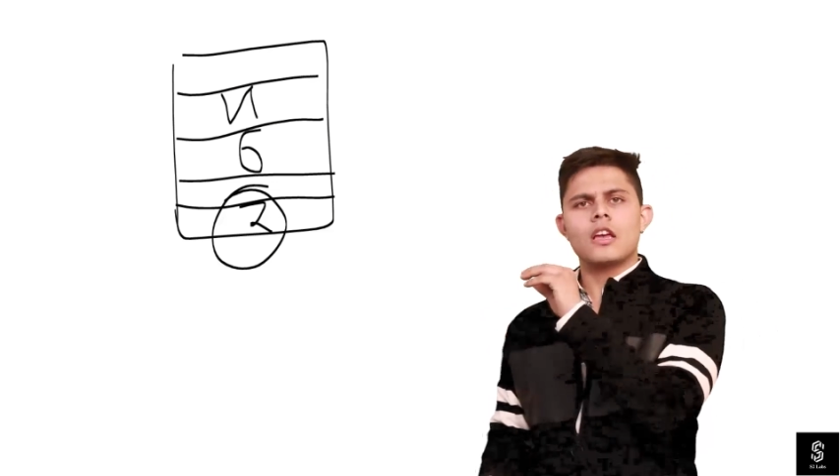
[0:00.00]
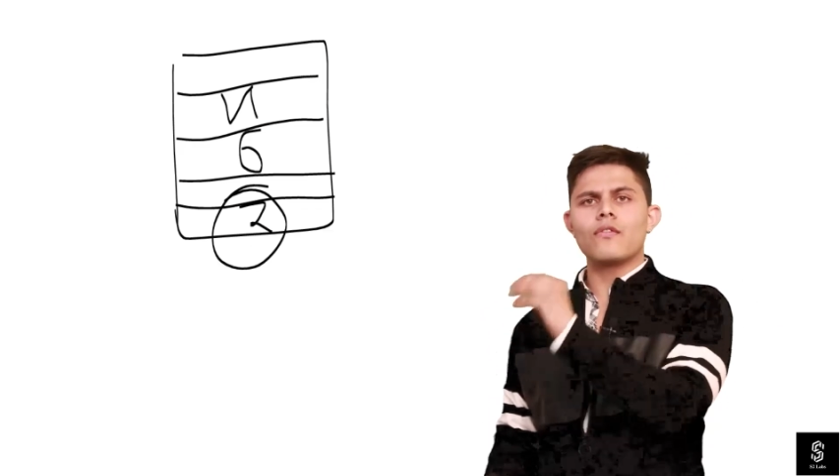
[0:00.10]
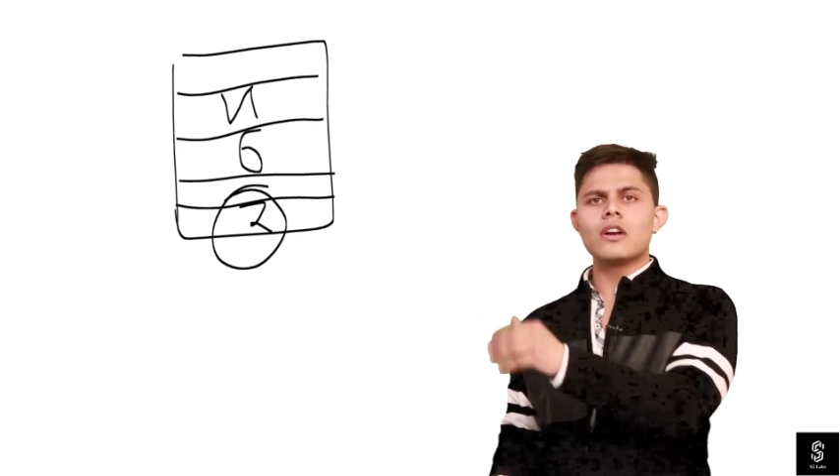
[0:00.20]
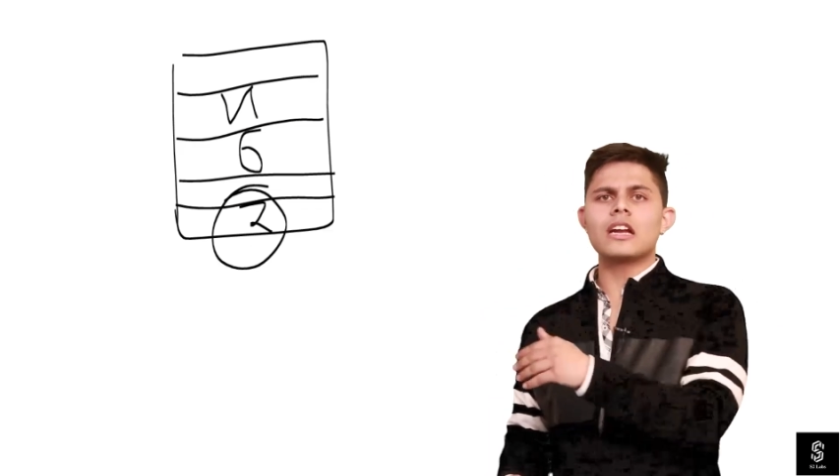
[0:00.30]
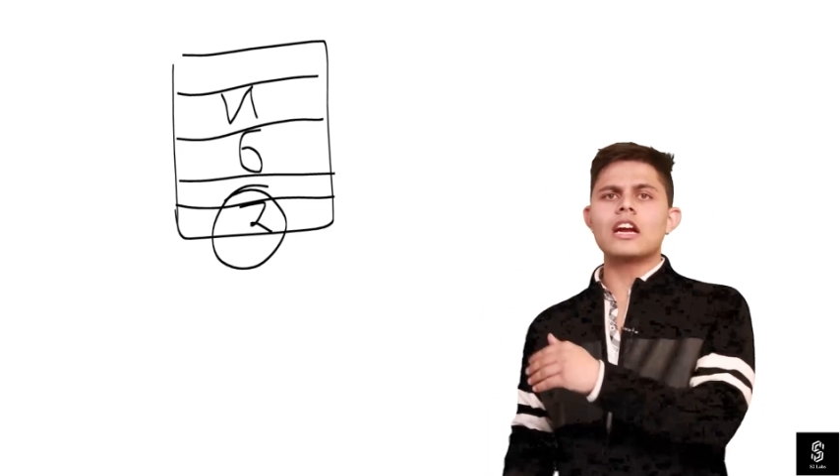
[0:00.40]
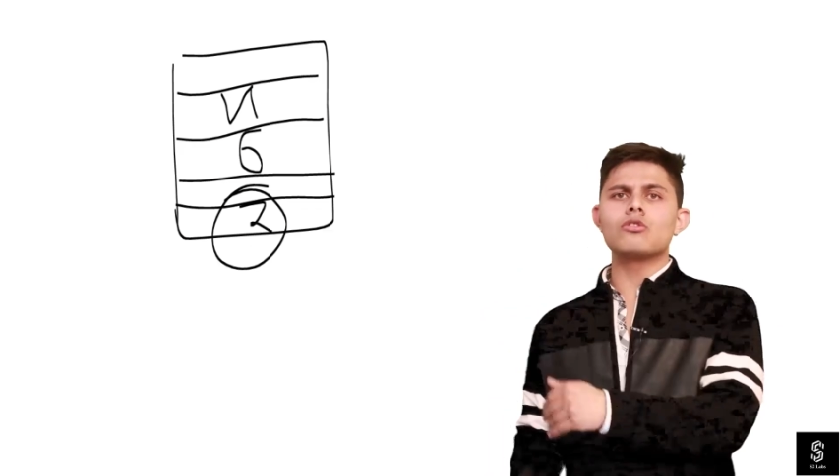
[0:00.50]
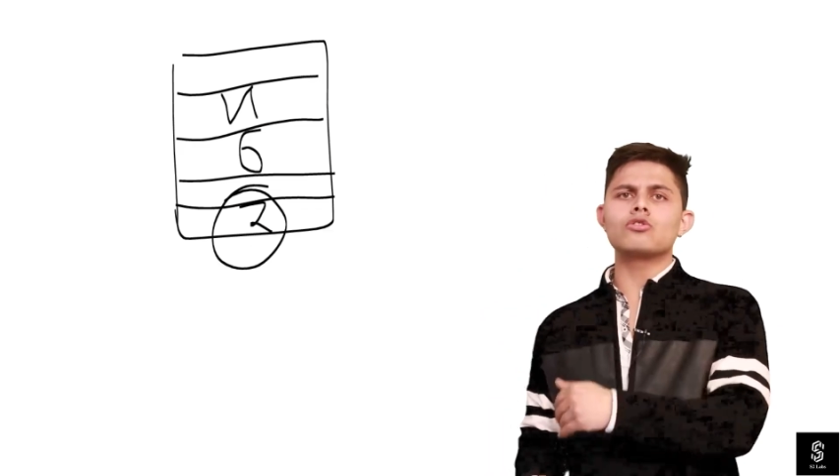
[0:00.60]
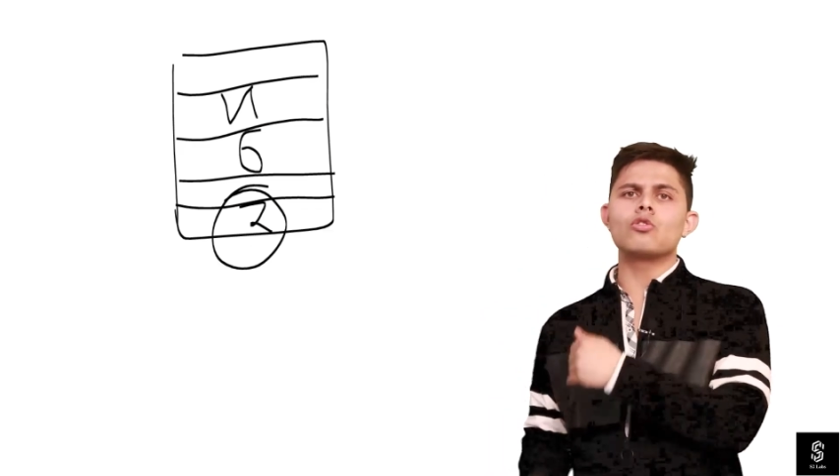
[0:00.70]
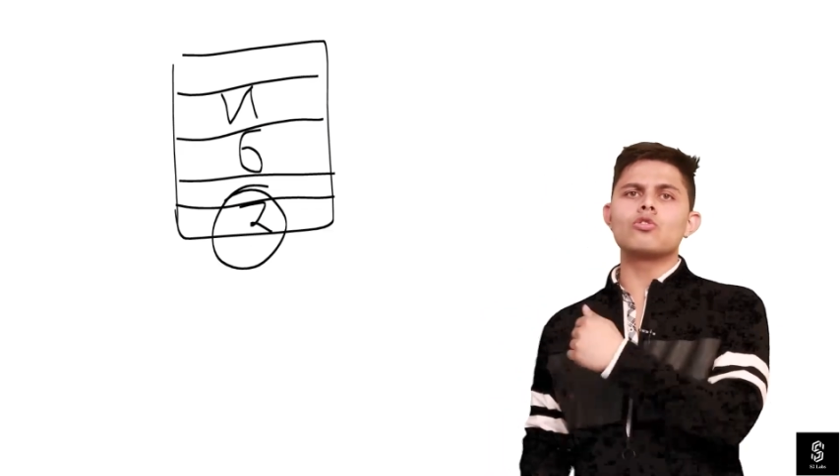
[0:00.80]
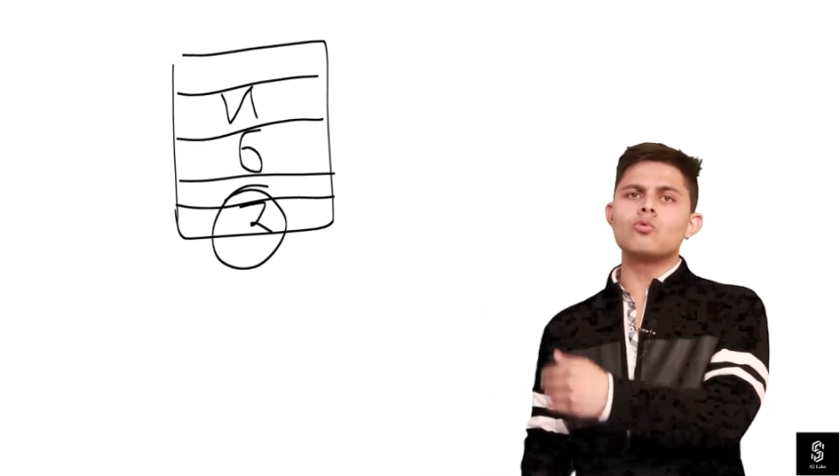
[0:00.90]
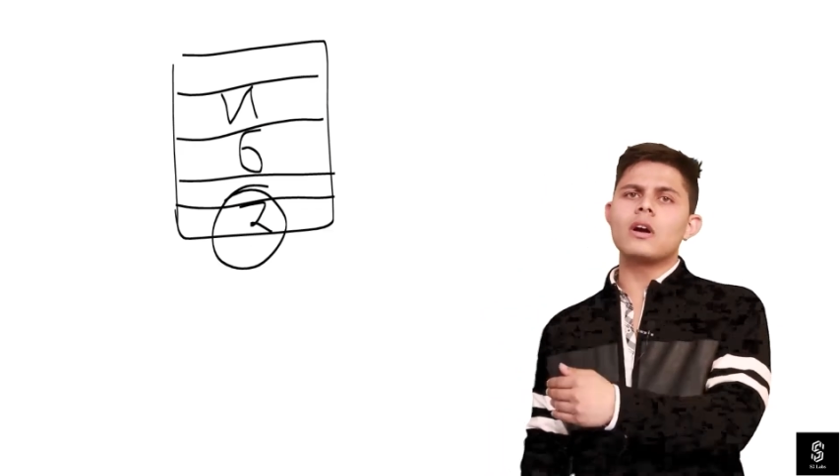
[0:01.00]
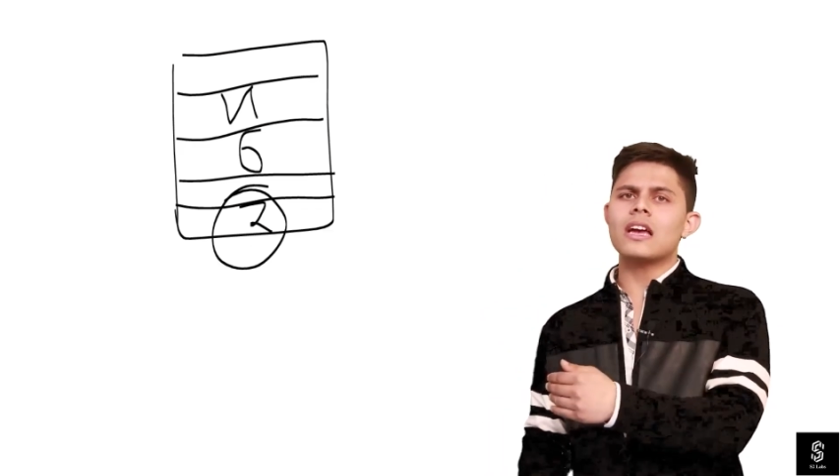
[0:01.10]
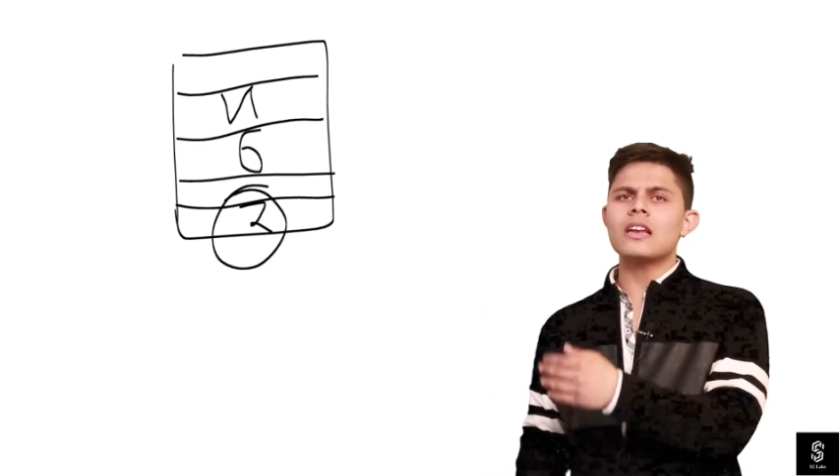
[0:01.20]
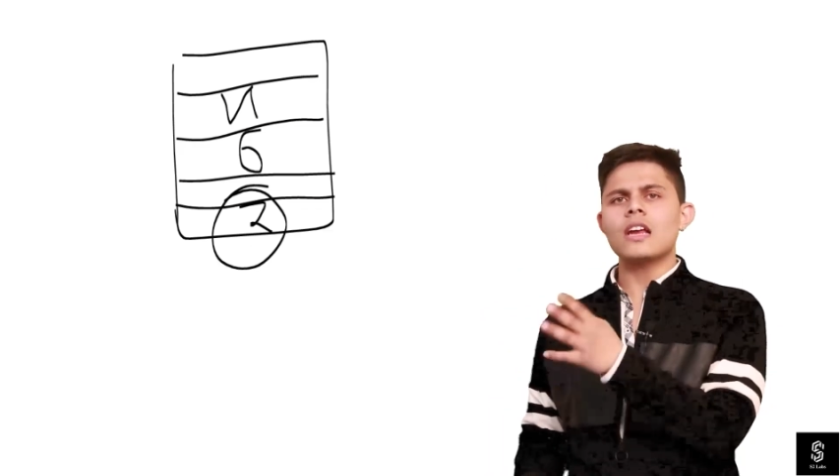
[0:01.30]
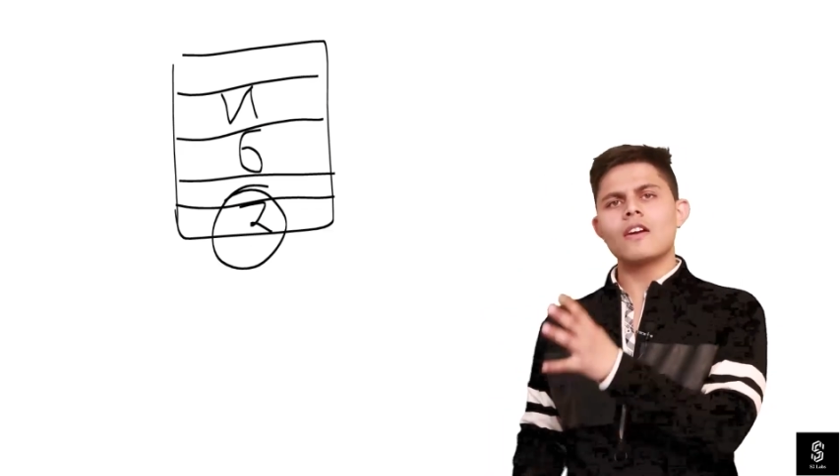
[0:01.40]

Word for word: if we'll try to store 2 again